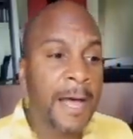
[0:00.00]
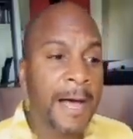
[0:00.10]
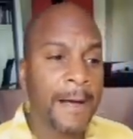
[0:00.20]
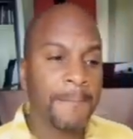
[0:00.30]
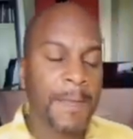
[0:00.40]

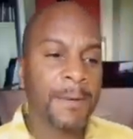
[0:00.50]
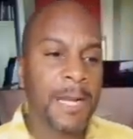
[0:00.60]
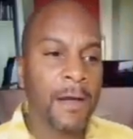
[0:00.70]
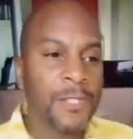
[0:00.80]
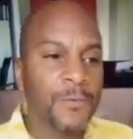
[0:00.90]
Um, but
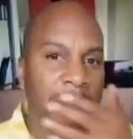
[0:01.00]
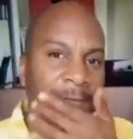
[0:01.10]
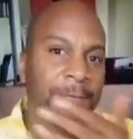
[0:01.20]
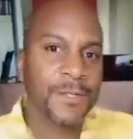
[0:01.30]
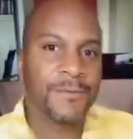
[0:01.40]
I also want
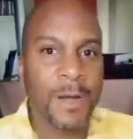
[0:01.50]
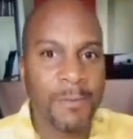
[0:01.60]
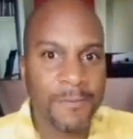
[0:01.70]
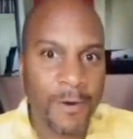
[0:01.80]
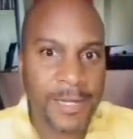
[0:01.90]
to, first of all,
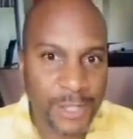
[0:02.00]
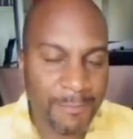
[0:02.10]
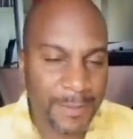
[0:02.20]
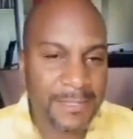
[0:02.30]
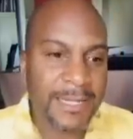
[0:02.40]
before I
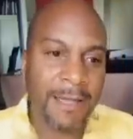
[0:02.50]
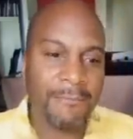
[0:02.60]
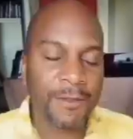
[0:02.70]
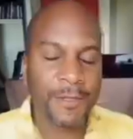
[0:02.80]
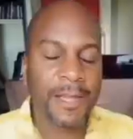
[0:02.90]
jump into
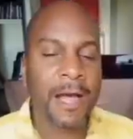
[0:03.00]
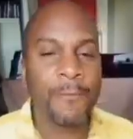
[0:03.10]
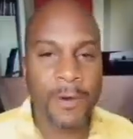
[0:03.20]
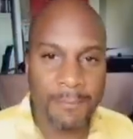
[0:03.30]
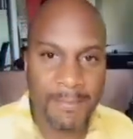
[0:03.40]
everything, I
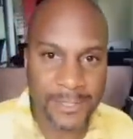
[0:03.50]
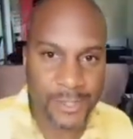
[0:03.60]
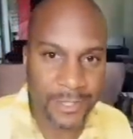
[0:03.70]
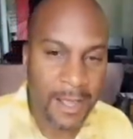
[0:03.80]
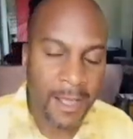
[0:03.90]
want to
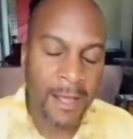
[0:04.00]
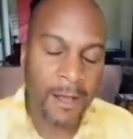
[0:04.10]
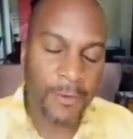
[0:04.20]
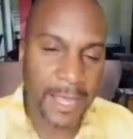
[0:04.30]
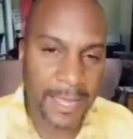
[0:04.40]
mention
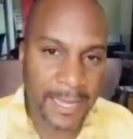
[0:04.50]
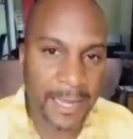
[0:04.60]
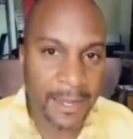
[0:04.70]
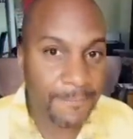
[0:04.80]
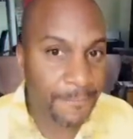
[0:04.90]
okay,
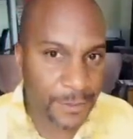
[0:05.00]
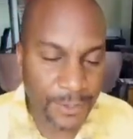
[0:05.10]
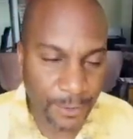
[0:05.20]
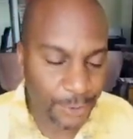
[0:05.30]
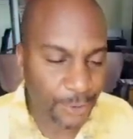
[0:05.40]
uh, Foot
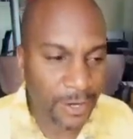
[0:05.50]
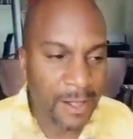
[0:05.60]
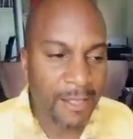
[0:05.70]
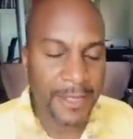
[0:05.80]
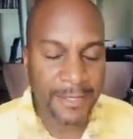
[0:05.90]
Soldier,
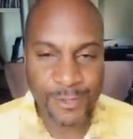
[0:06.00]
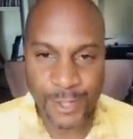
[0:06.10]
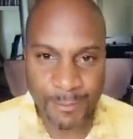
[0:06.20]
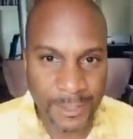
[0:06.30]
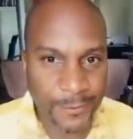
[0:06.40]
thank you
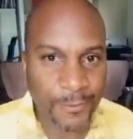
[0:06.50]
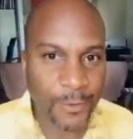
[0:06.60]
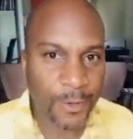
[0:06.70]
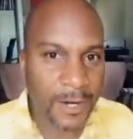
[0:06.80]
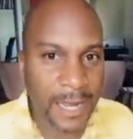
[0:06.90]
so much
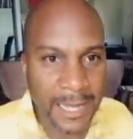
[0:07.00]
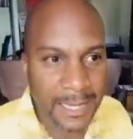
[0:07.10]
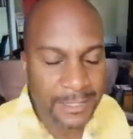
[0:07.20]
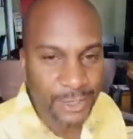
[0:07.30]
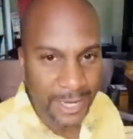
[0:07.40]
for
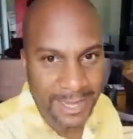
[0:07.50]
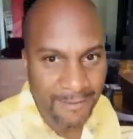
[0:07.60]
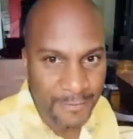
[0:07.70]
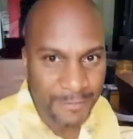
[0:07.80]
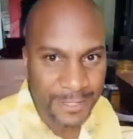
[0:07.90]
uh, checking
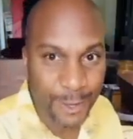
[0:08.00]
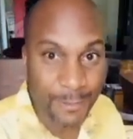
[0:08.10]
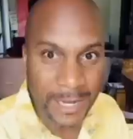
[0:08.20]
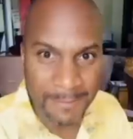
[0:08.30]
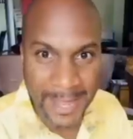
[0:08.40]
out the video
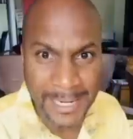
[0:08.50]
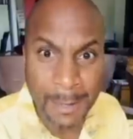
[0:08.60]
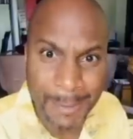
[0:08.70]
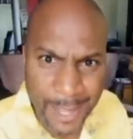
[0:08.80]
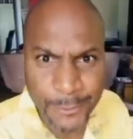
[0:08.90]
that I made
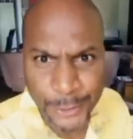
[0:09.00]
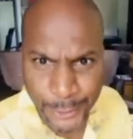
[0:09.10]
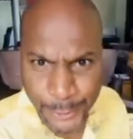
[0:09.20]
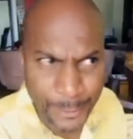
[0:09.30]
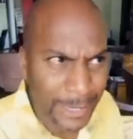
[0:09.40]
about
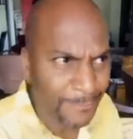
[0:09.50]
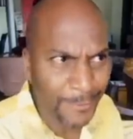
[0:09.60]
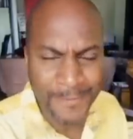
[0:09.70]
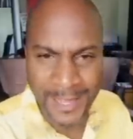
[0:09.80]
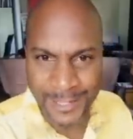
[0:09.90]
you and for
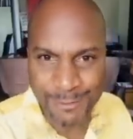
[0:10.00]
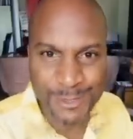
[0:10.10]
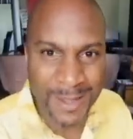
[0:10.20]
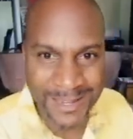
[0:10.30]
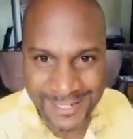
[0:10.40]
finally
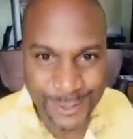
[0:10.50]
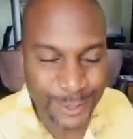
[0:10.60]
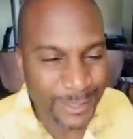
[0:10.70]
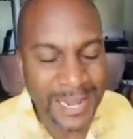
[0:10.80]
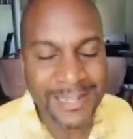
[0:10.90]
responding
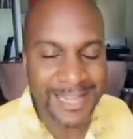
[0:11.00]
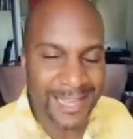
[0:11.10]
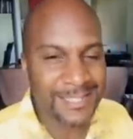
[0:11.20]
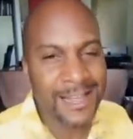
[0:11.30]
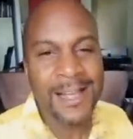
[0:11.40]
to it. And
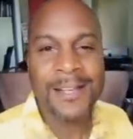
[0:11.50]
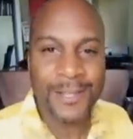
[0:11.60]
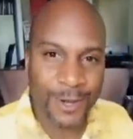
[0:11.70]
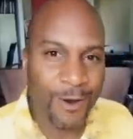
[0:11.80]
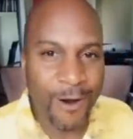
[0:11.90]
yes, you
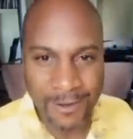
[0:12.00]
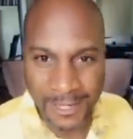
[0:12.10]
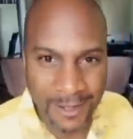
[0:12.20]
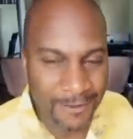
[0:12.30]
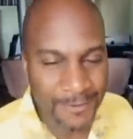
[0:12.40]
know, all
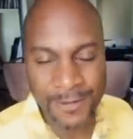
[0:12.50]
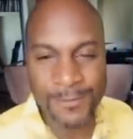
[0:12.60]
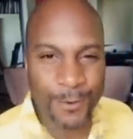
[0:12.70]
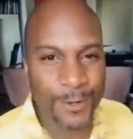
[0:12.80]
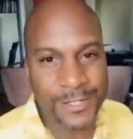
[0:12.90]
love. And of
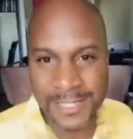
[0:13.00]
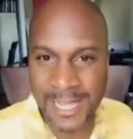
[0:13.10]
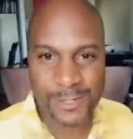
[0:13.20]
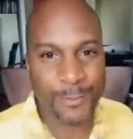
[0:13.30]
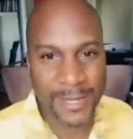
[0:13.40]
course,
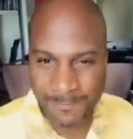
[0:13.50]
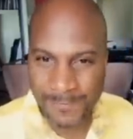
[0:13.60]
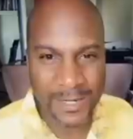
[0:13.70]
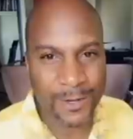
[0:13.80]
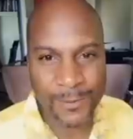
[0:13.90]
yes, we,
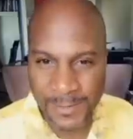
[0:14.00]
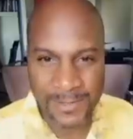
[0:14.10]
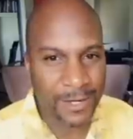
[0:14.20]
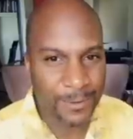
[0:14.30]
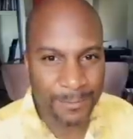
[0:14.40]
you know,
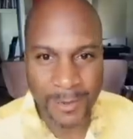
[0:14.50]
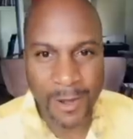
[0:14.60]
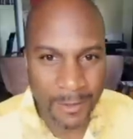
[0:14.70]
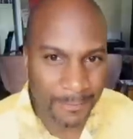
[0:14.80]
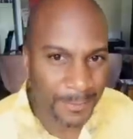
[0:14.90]
you know,
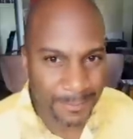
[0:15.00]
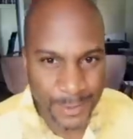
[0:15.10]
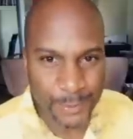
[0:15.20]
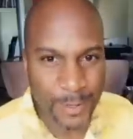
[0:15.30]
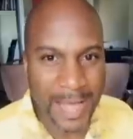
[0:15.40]
all
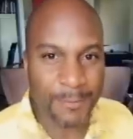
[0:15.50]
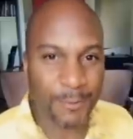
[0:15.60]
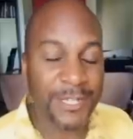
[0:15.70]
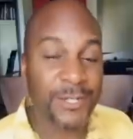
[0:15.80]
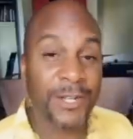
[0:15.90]
mutual
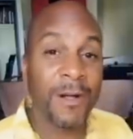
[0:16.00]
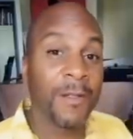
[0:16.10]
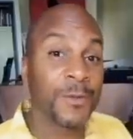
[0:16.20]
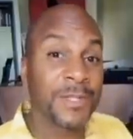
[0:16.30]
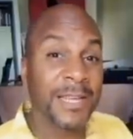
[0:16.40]
admiration and all
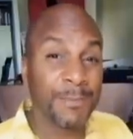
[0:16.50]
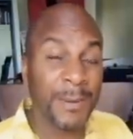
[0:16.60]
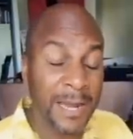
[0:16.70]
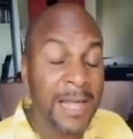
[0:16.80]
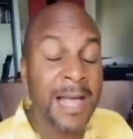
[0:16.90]
those things.
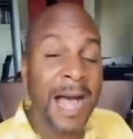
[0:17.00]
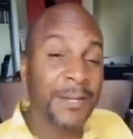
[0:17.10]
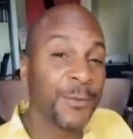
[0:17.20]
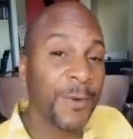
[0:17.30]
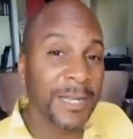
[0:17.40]
But I
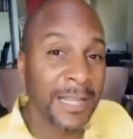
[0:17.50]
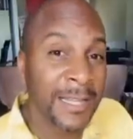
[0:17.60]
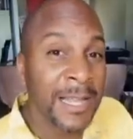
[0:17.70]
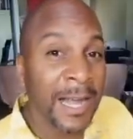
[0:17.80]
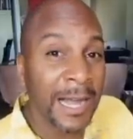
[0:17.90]
do want to,
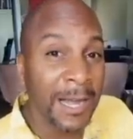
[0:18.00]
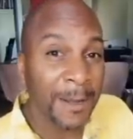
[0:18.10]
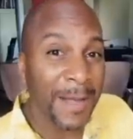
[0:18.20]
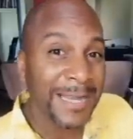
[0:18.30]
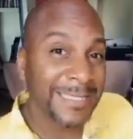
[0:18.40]

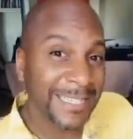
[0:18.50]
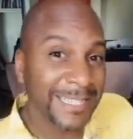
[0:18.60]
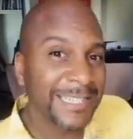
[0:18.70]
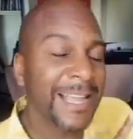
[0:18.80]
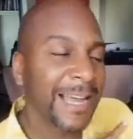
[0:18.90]
um, I
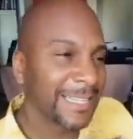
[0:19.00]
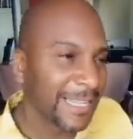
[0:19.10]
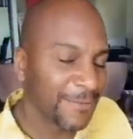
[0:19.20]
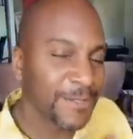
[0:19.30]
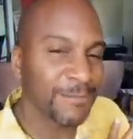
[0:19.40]
did kind of
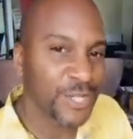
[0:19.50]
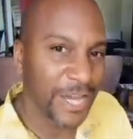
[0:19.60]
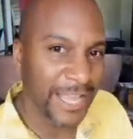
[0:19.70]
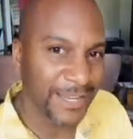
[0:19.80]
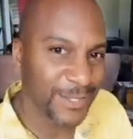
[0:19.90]
give some
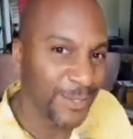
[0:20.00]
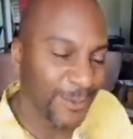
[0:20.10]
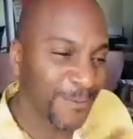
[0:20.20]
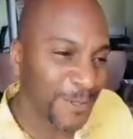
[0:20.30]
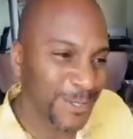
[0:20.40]
shade
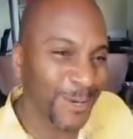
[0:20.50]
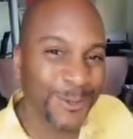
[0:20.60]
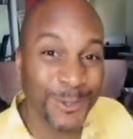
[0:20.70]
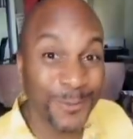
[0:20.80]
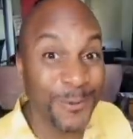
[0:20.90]
to Foot
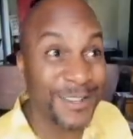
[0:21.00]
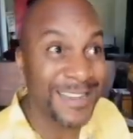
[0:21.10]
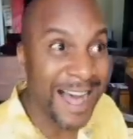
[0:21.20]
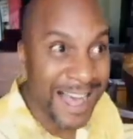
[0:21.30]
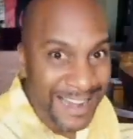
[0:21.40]
Soldier for
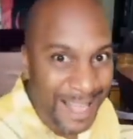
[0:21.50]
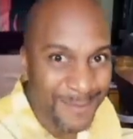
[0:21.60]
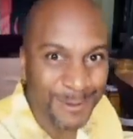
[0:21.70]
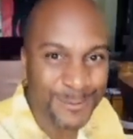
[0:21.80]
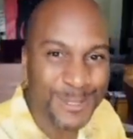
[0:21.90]
not
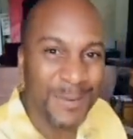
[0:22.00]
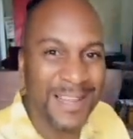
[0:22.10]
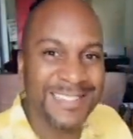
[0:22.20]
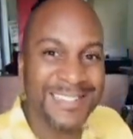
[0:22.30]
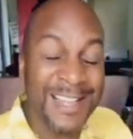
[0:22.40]
having
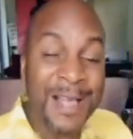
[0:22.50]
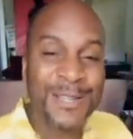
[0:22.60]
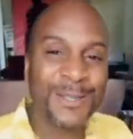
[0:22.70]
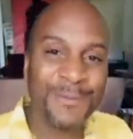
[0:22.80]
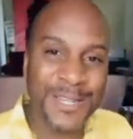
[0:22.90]
responded
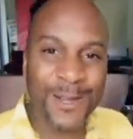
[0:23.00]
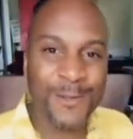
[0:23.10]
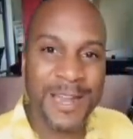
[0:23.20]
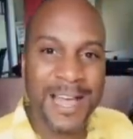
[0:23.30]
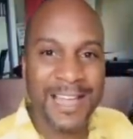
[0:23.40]
to the video
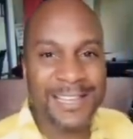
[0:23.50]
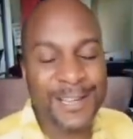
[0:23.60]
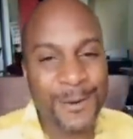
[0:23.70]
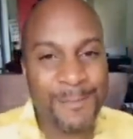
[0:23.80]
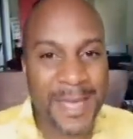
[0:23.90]
that I, you
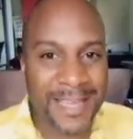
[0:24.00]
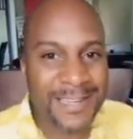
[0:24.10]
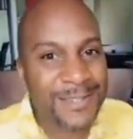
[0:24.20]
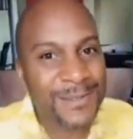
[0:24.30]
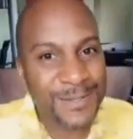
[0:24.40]
know,
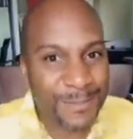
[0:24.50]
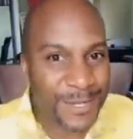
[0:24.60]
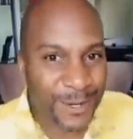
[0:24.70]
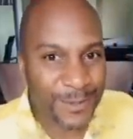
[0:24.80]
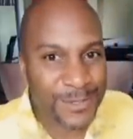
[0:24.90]
made
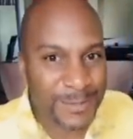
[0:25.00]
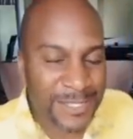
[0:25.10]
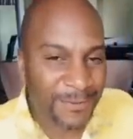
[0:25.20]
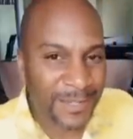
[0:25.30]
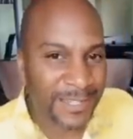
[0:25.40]
you know,
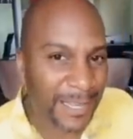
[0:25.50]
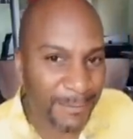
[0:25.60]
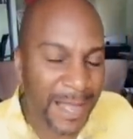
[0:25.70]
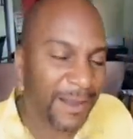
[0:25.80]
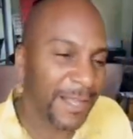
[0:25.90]
specifically
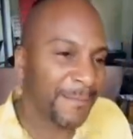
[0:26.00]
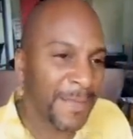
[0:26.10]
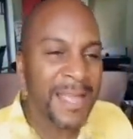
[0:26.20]
about him.